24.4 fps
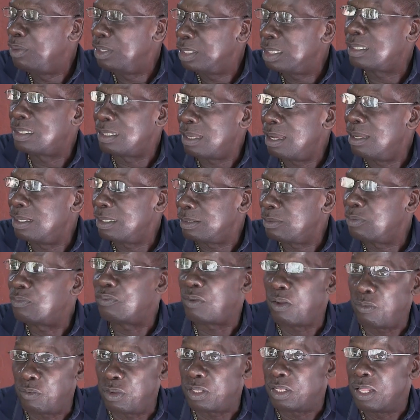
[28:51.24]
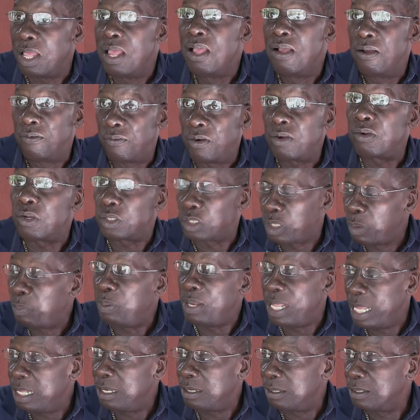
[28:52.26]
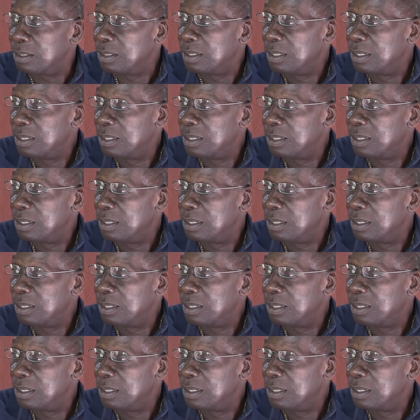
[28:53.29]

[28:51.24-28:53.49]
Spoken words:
songs for us to play, you know.